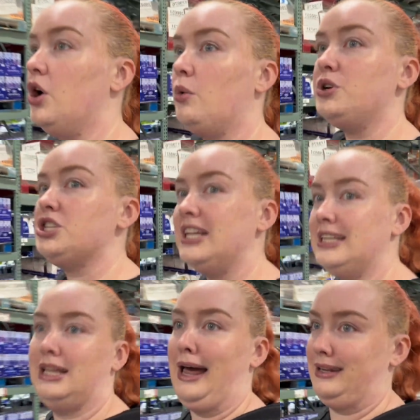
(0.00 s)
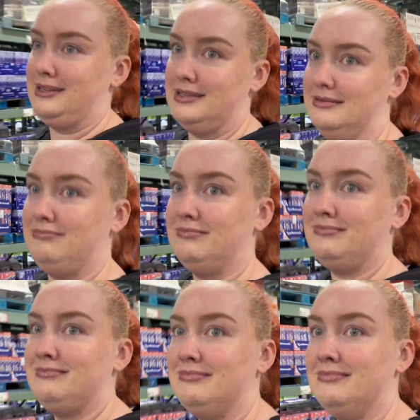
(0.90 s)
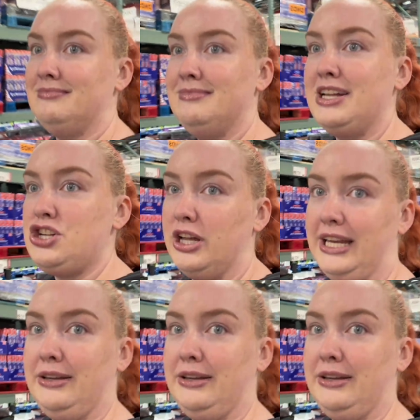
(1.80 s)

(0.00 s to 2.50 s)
we're just gonna get the lettuce. That's all I need.